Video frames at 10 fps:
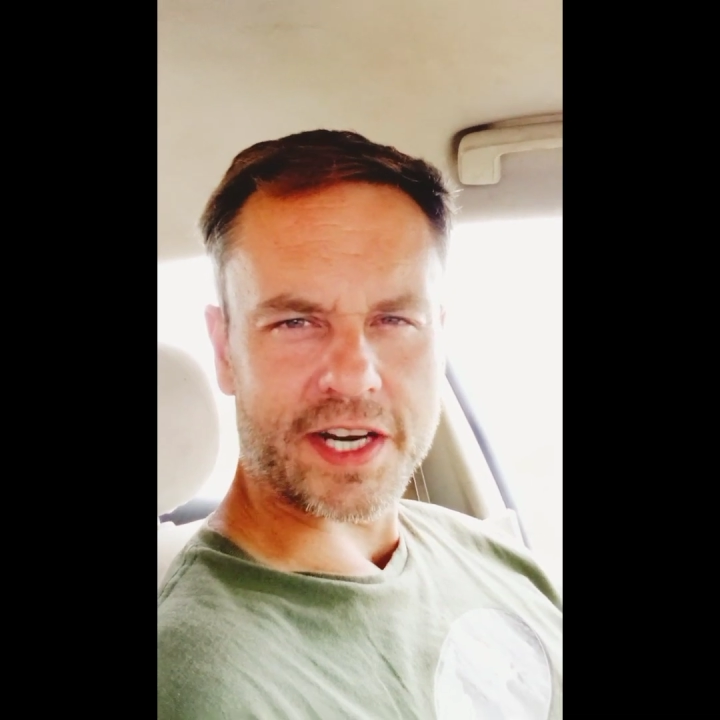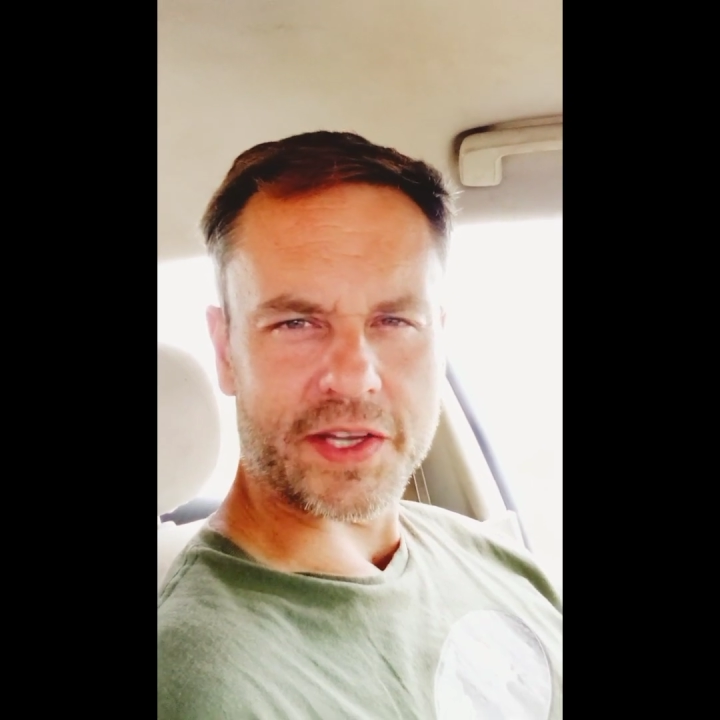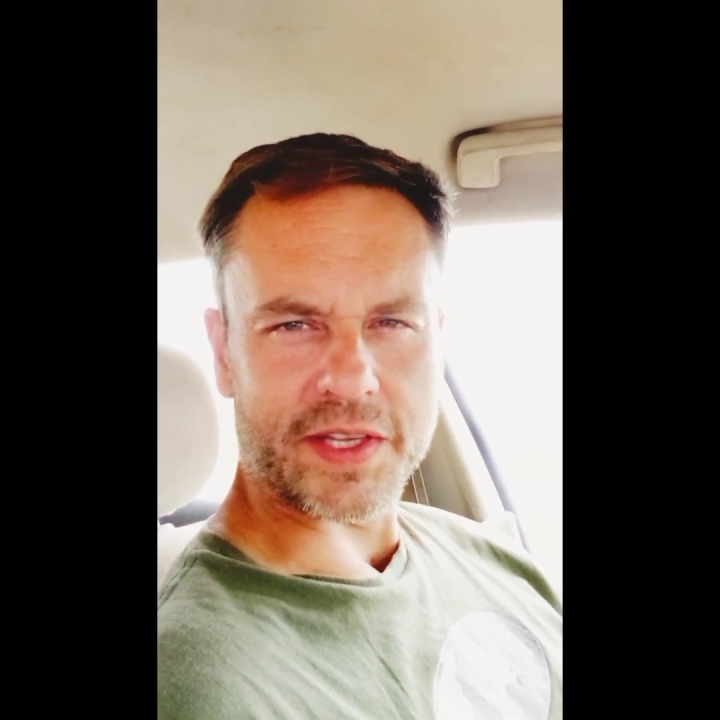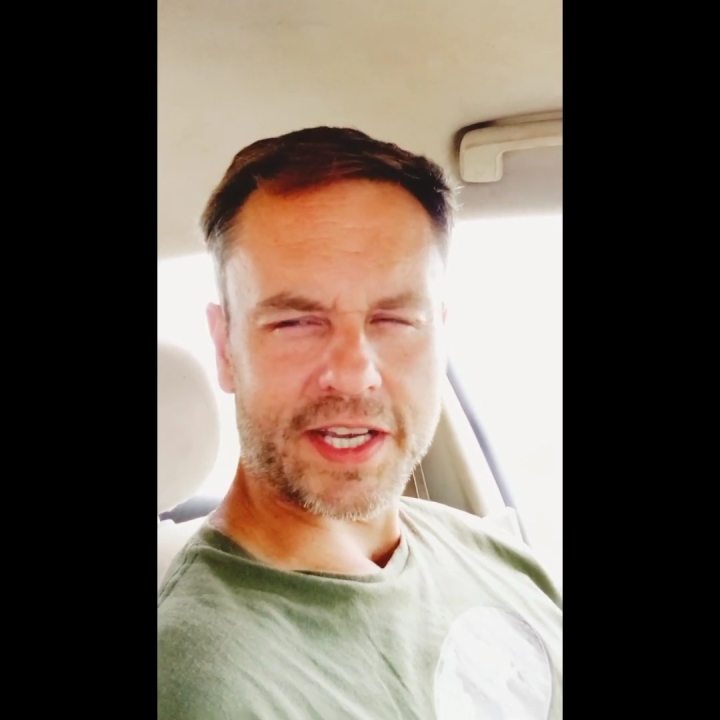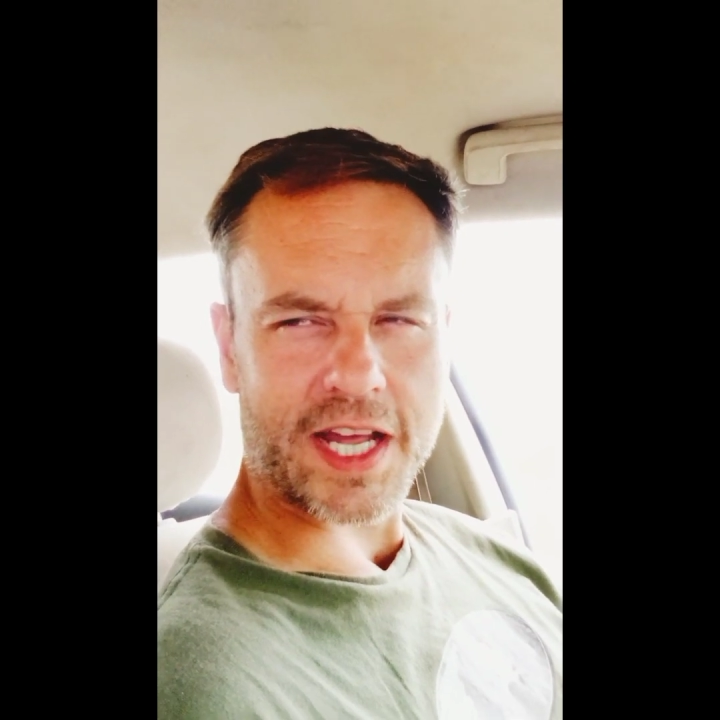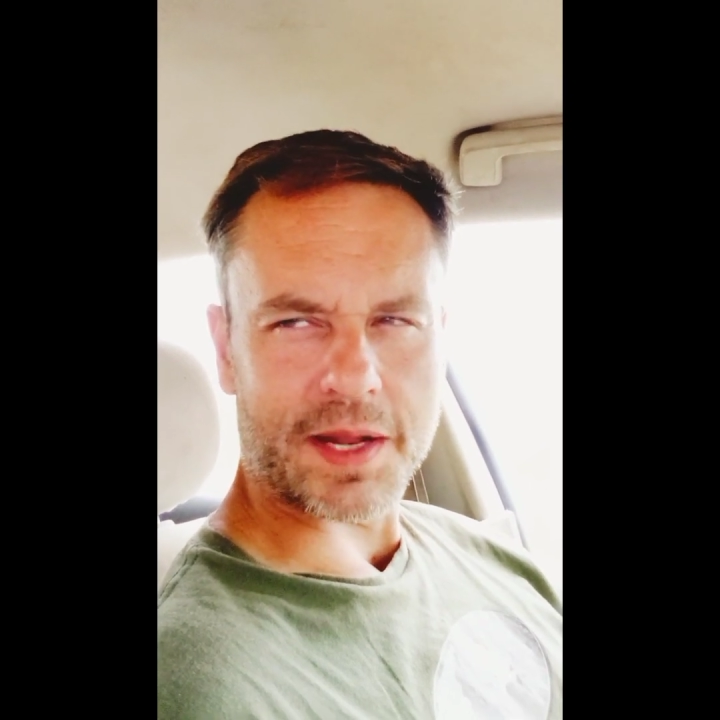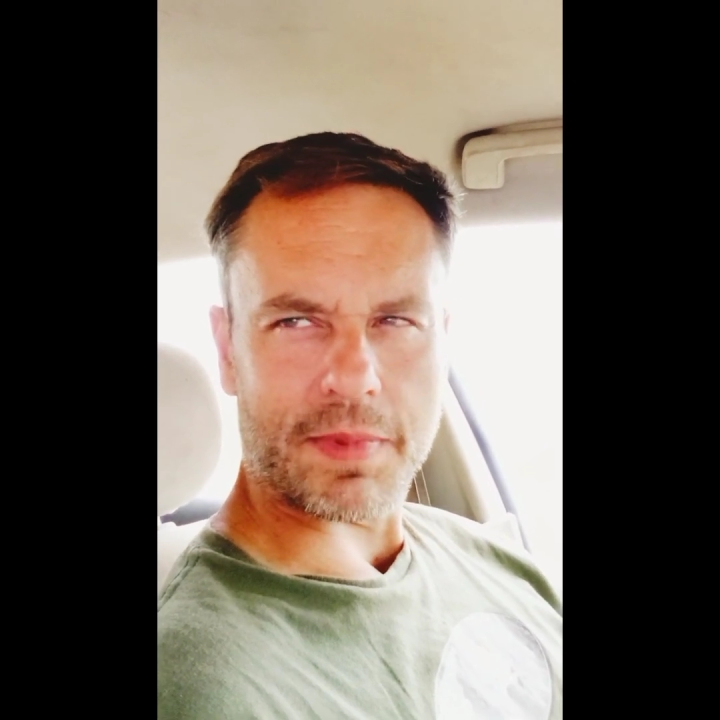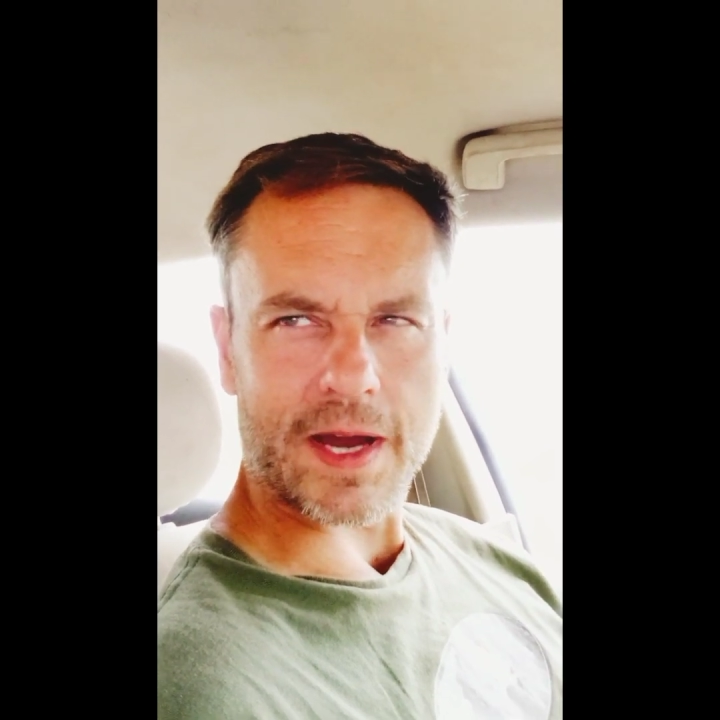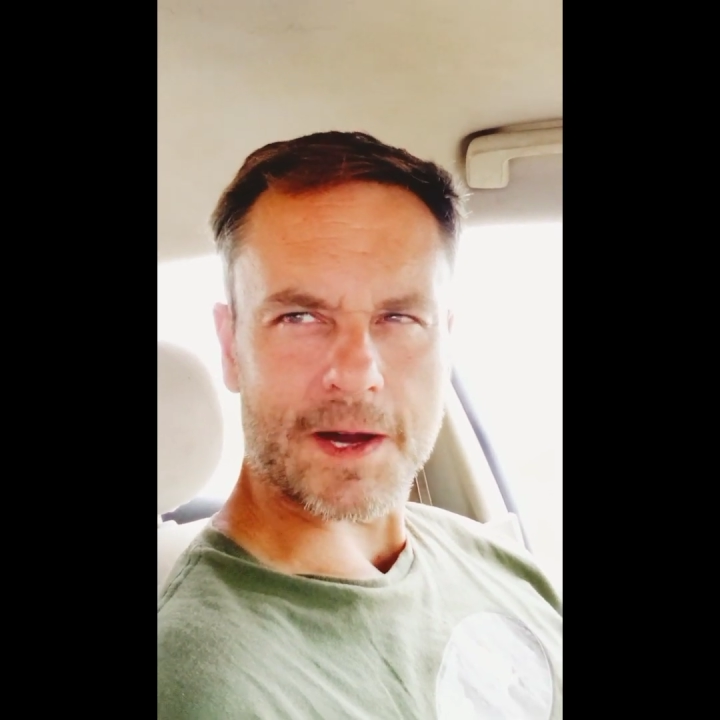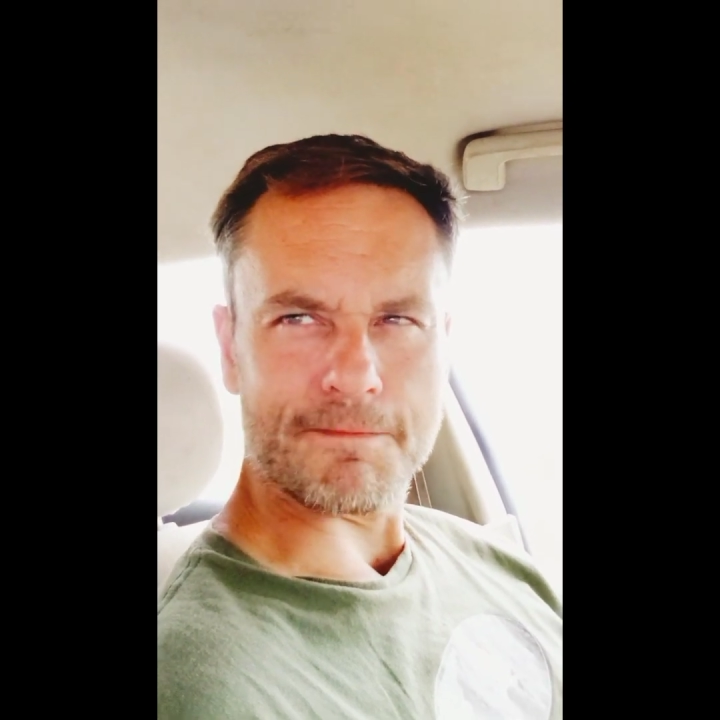I only got
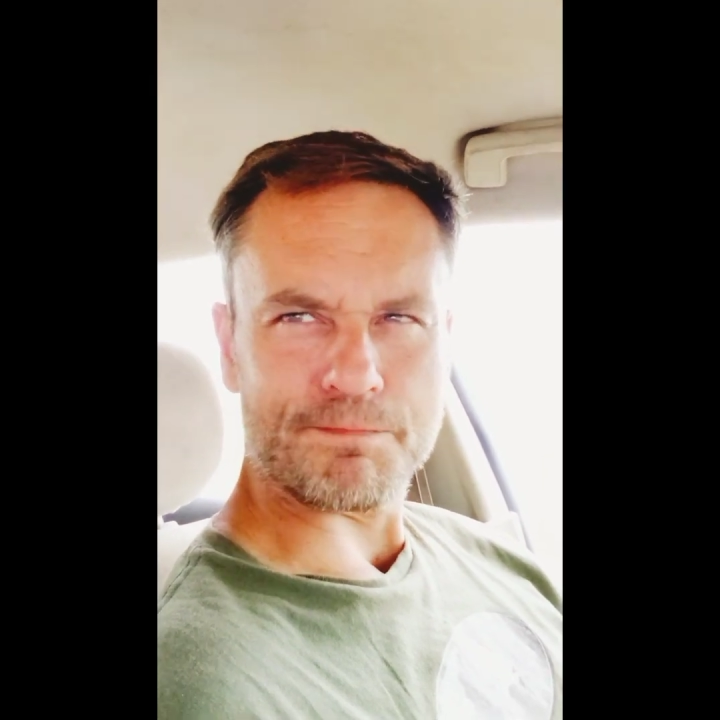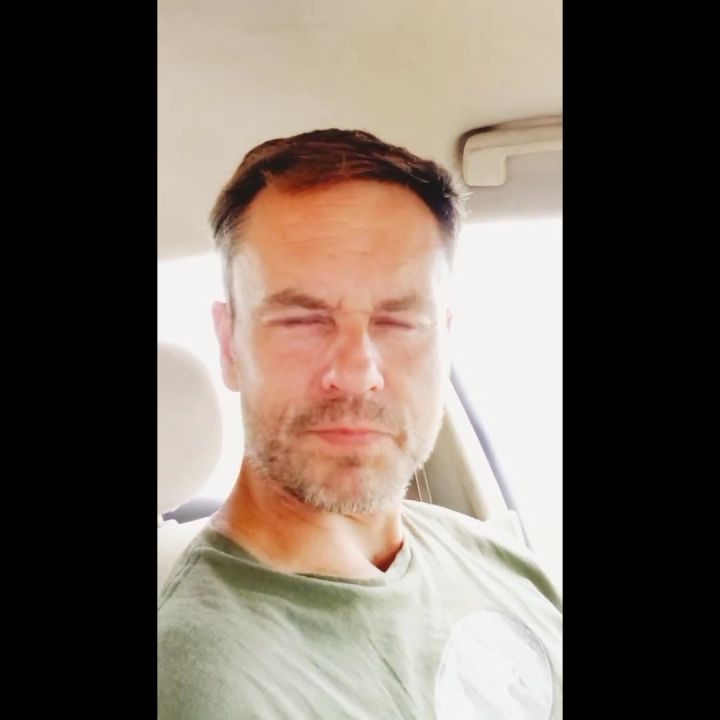about